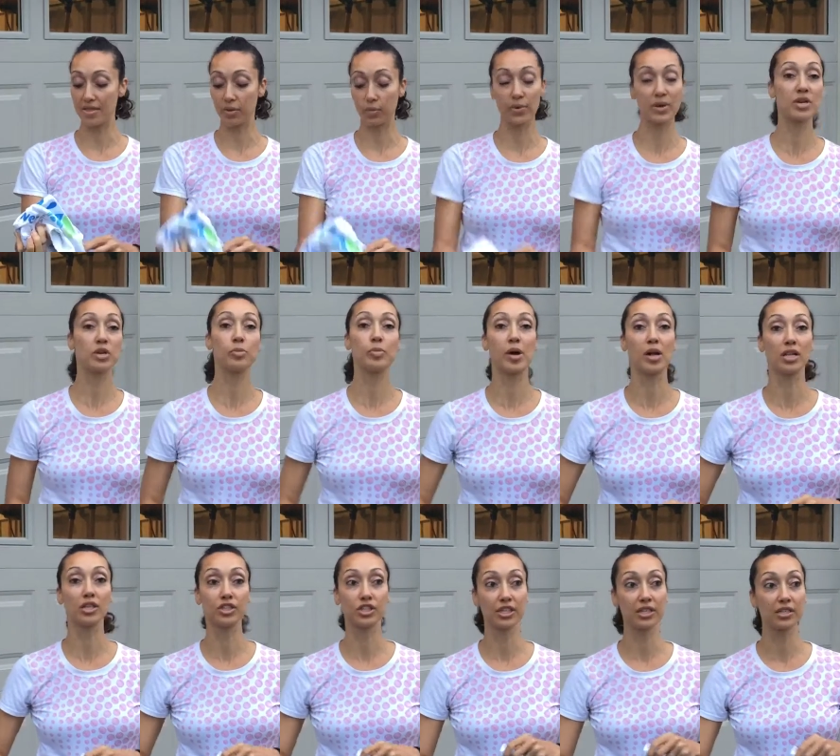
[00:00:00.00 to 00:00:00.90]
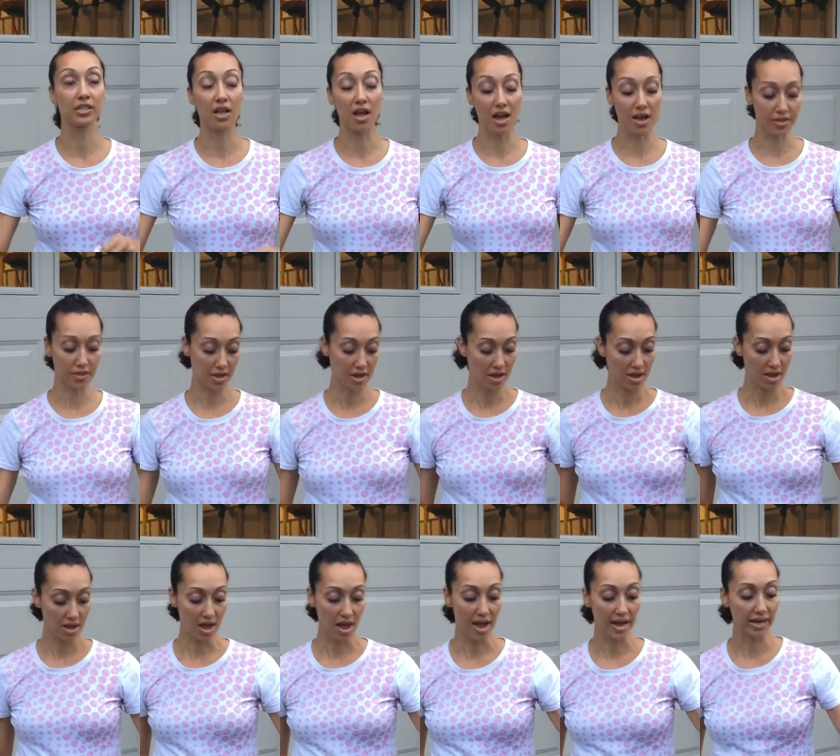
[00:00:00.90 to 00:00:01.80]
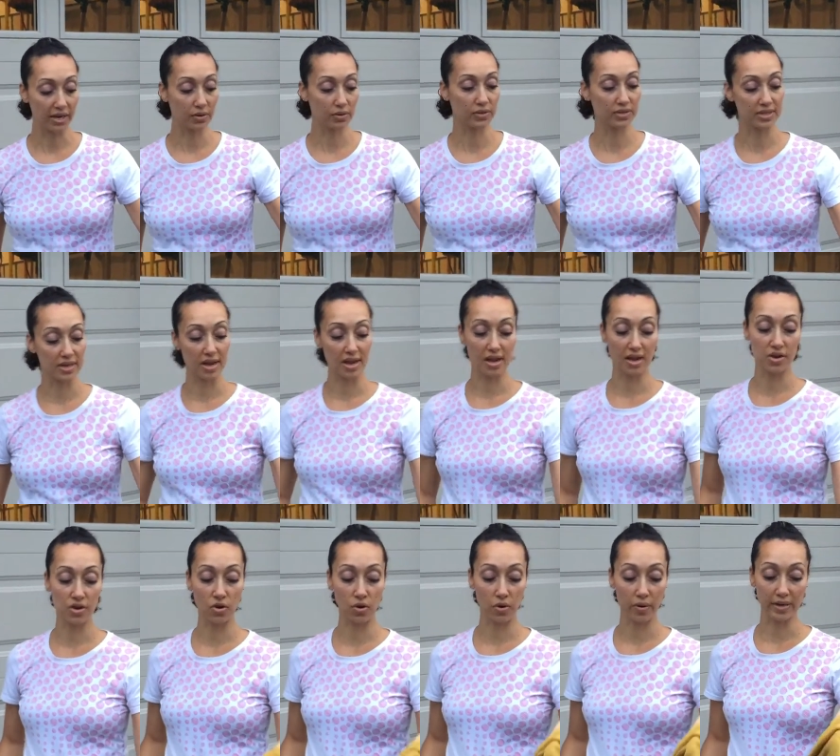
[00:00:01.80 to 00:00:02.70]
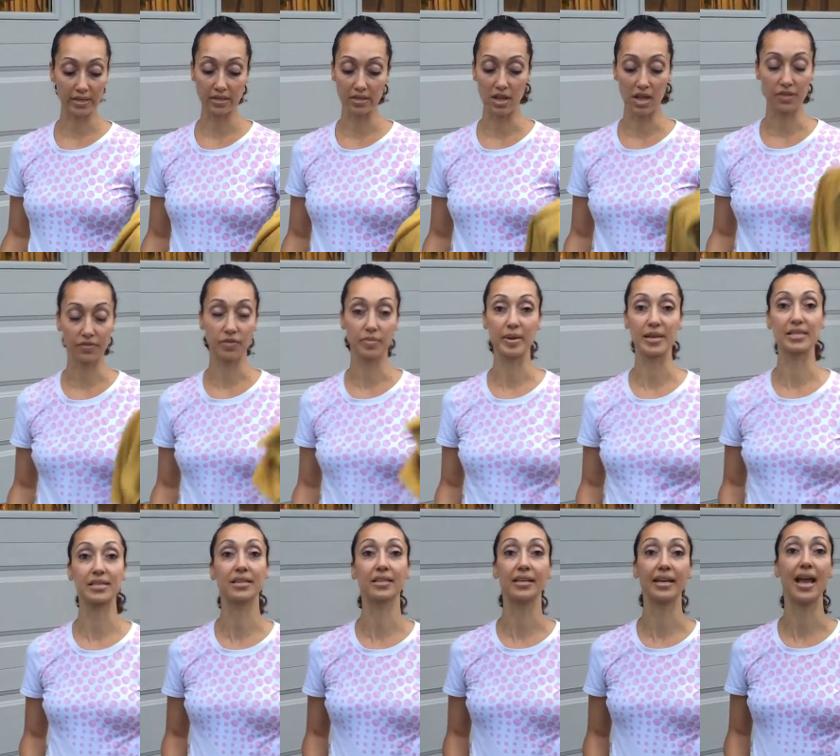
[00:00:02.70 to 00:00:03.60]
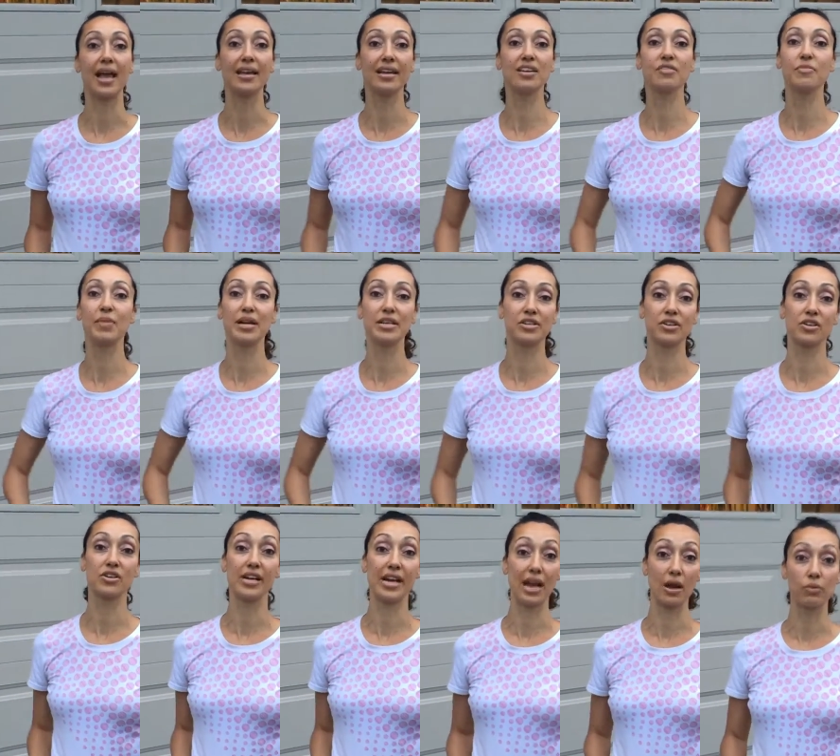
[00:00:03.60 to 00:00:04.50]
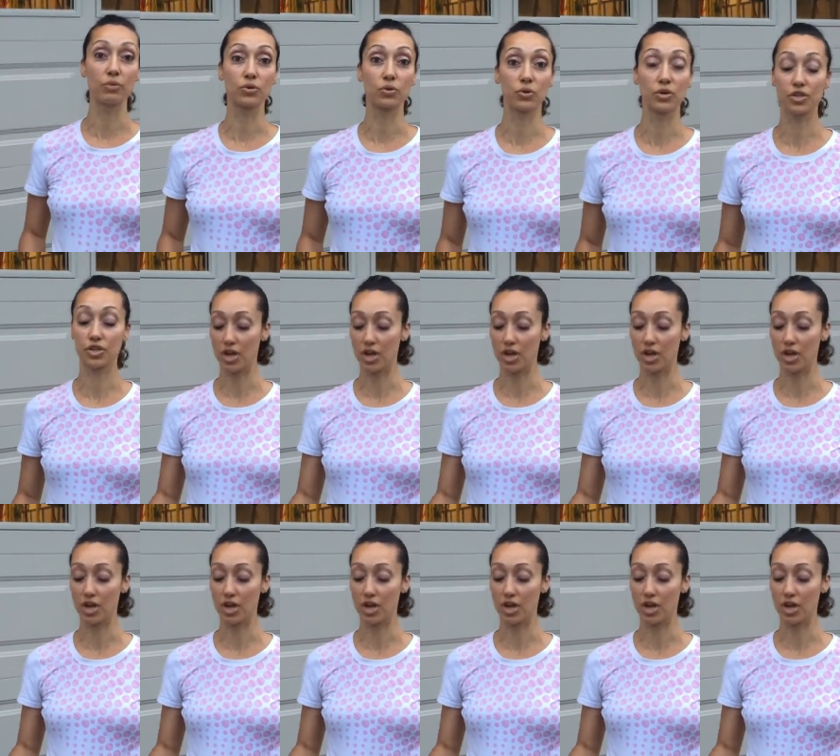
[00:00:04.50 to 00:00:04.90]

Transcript: and the window polishing cloth. I use a Norwex cloth for basically any of my dirty outdoor